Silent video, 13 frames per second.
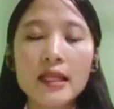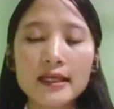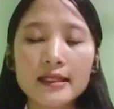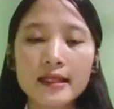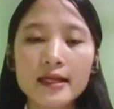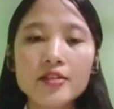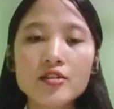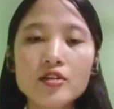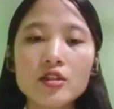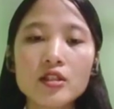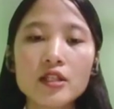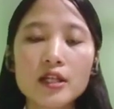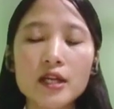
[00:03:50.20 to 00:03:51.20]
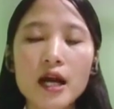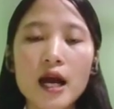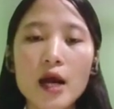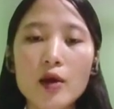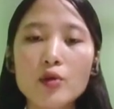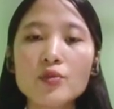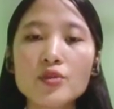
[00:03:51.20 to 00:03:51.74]
Like that only,
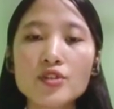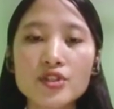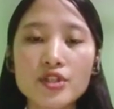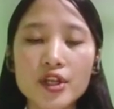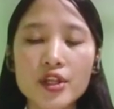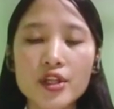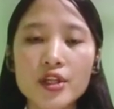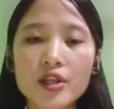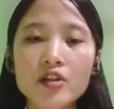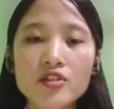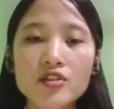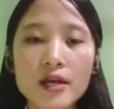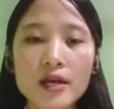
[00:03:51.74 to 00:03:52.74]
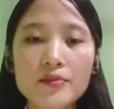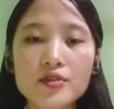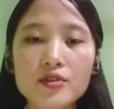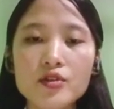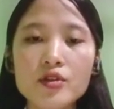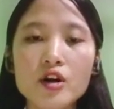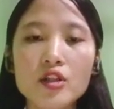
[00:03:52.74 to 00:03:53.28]
I will be sharing a
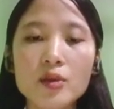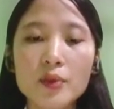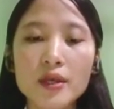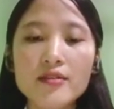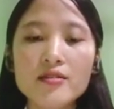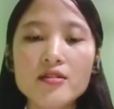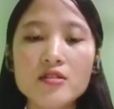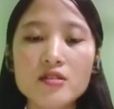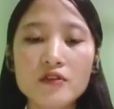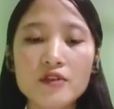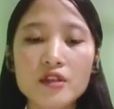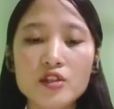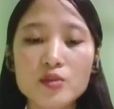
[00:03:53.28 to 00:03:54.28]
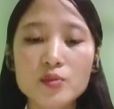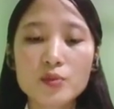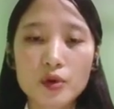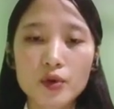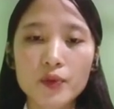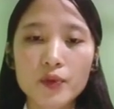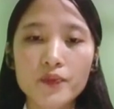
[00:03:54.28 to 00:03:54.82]
chapter on the basis of this
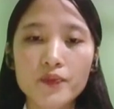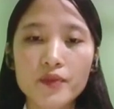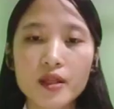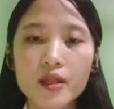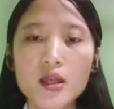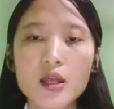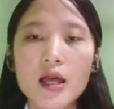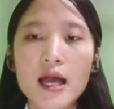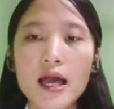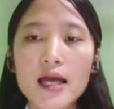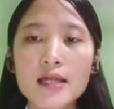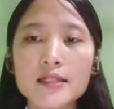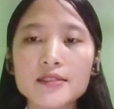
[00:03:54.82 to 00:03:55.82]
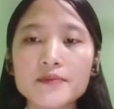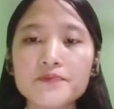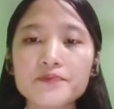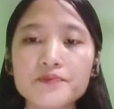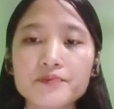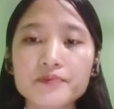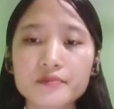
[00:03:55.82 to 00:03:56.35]
book,
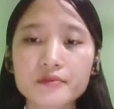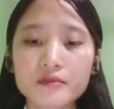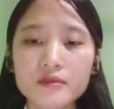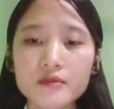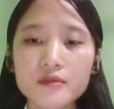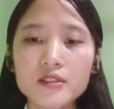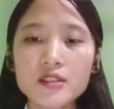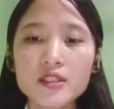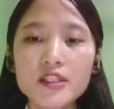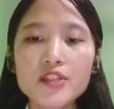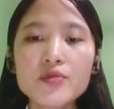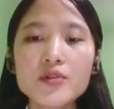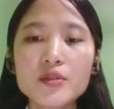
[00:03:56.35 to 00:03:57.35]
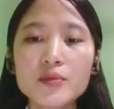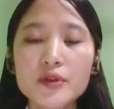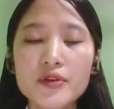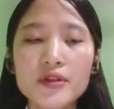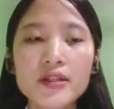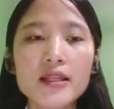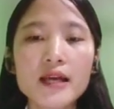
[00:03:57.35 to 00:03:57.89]
and it will
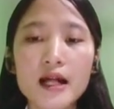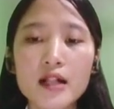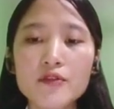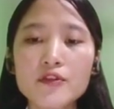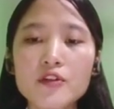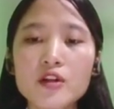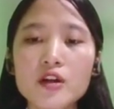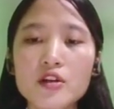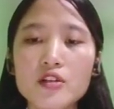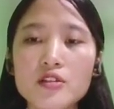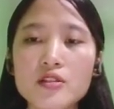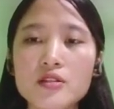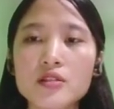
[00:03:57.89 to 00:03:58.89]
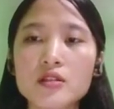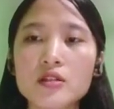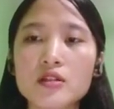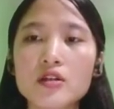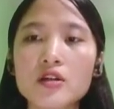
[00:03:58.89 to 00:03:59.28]
be really helpful us